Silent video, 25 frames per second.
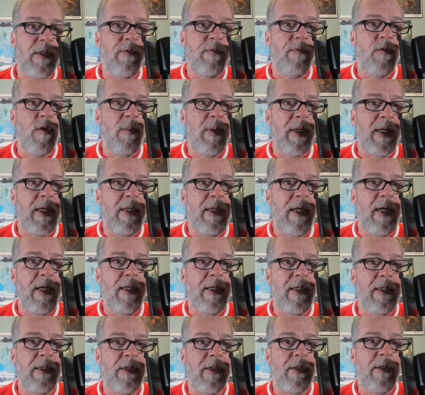former
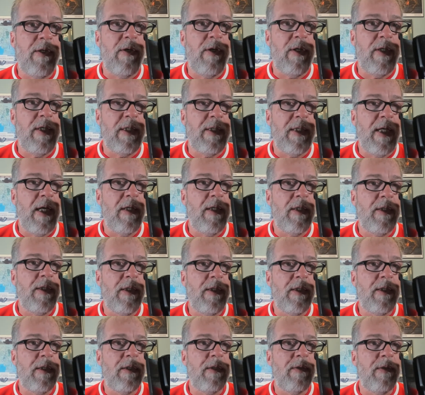Canadian security
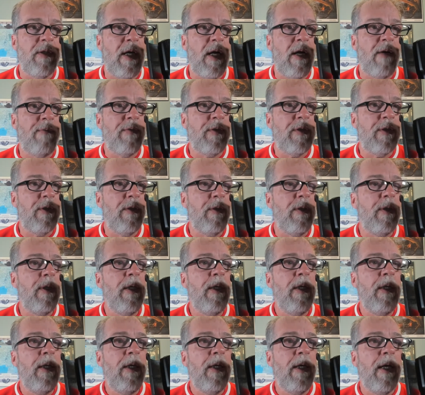intelligence officer.
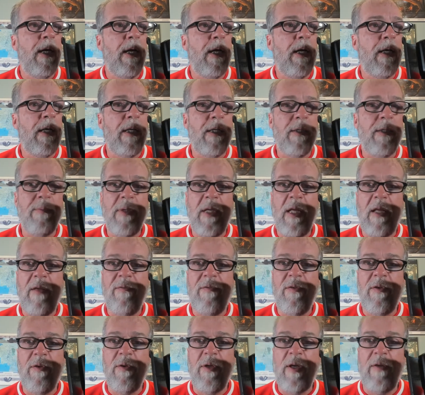
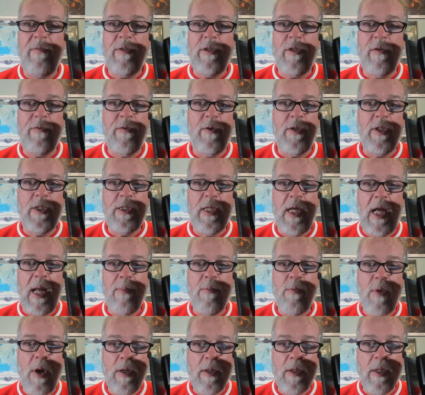If it's your first time,
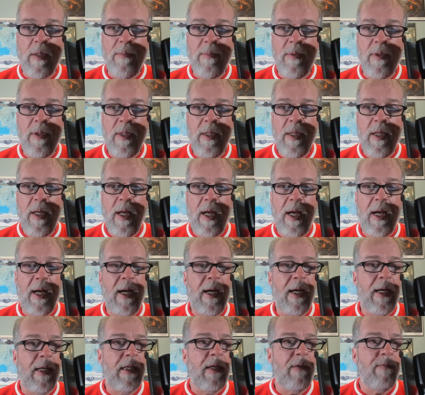welcome.
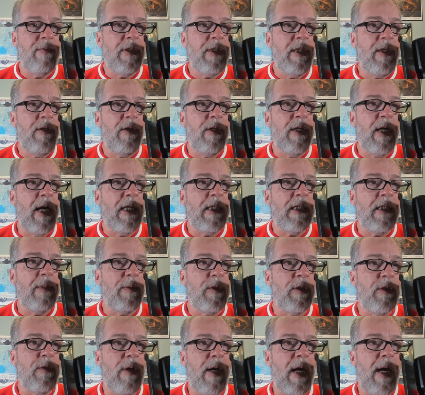I'd love to see you guys
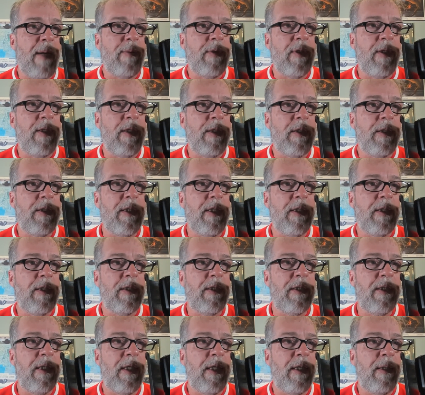subscribe to this
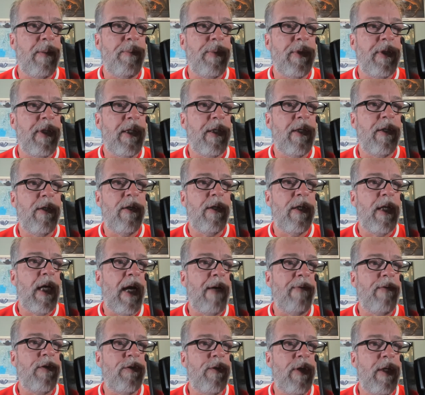particular
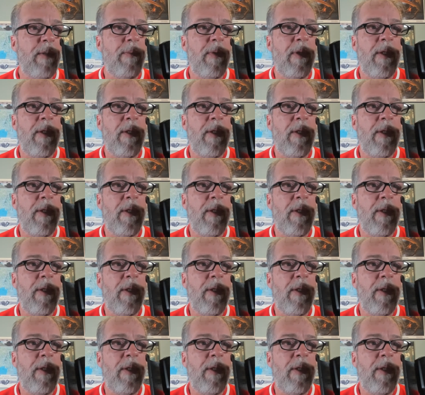live stream